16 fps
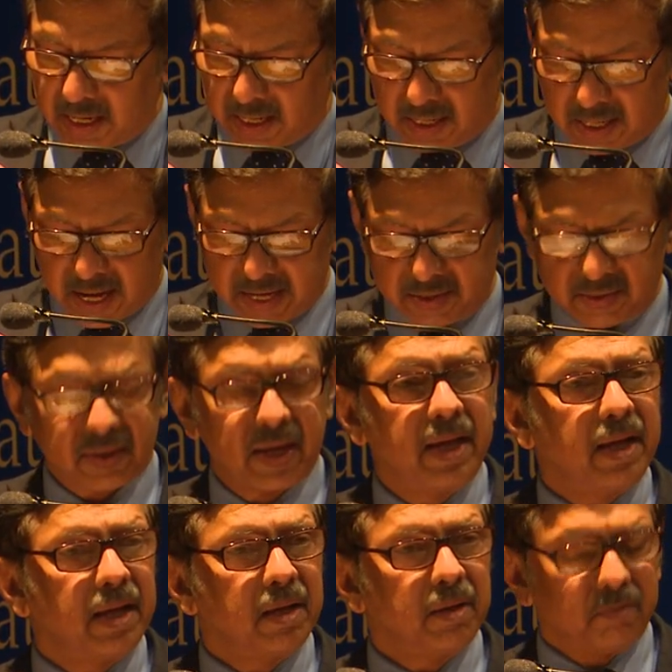like,
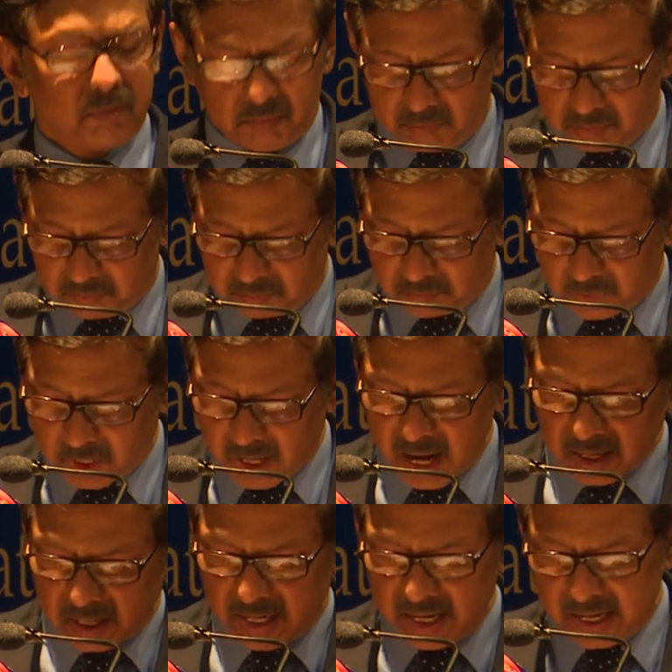say,
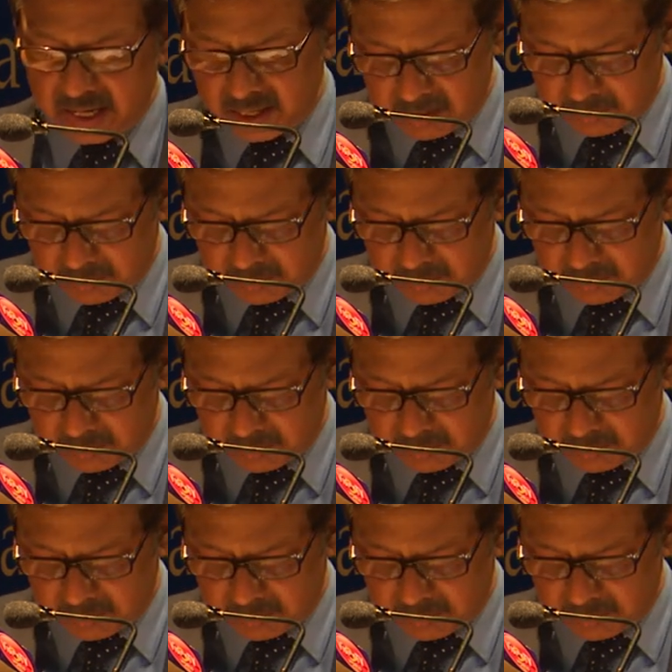monarchy and